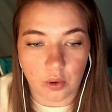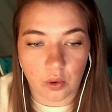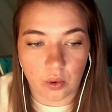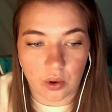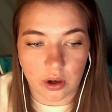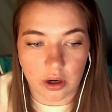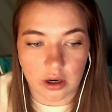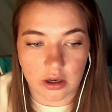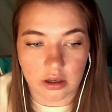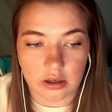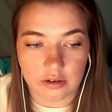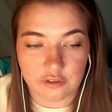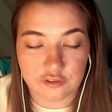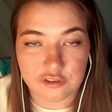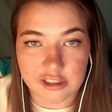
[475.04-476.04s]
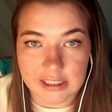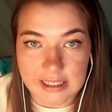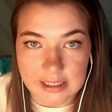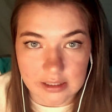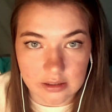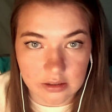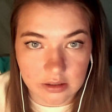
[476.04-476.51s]
or
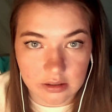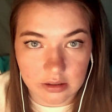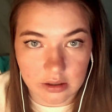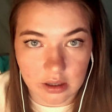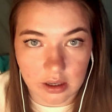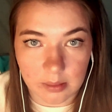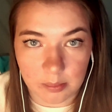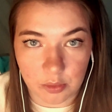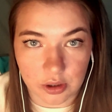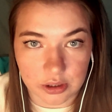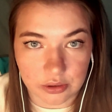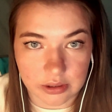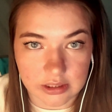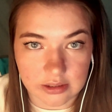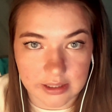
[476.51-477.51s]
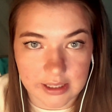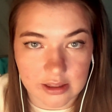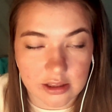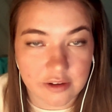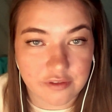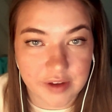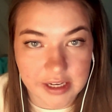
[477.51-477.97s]
flee more quickly
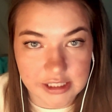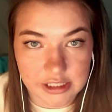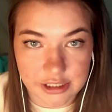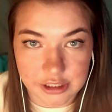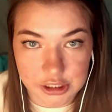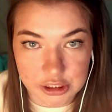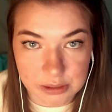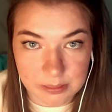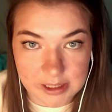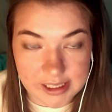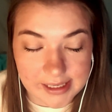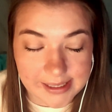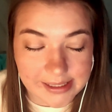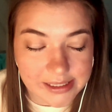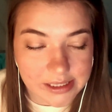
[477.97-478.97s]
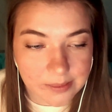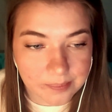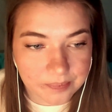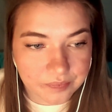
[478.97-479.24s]
the faster your speed is.